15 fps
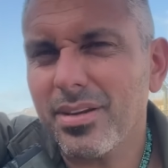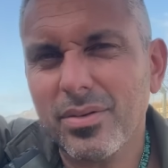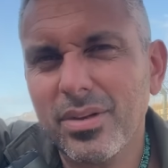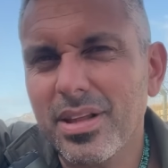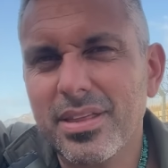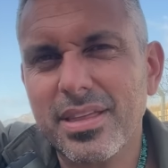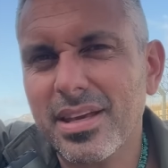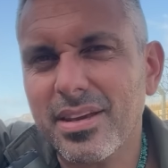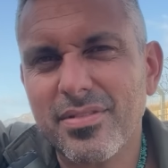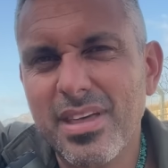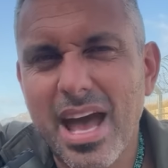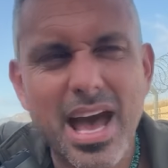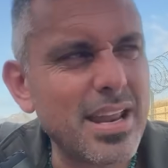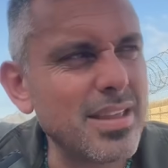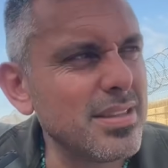Really think of
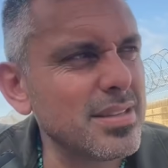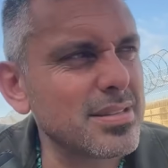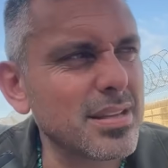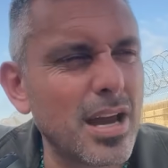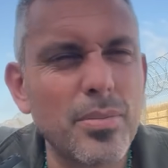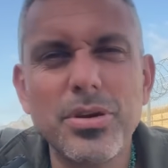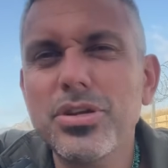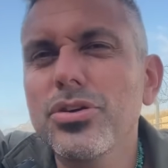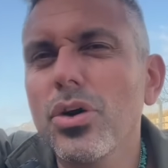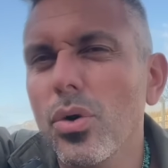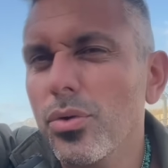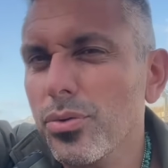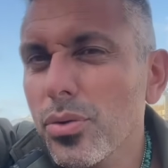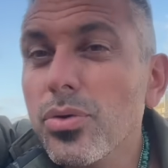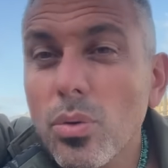that in this time. When you go
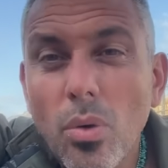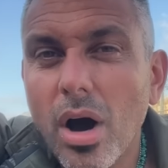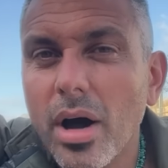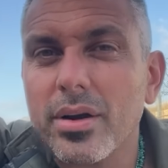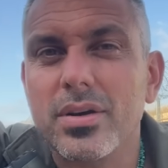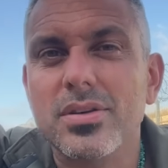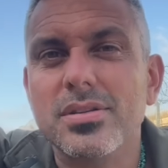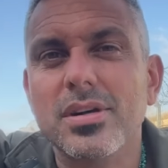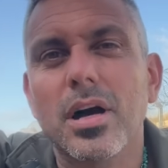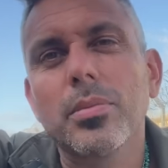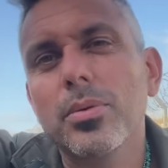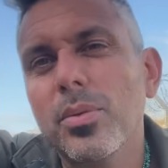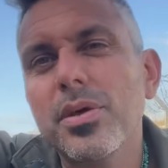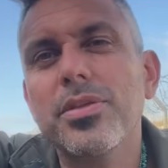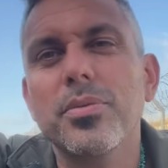through the waters, I'll
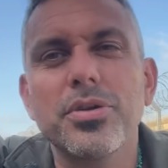be with you.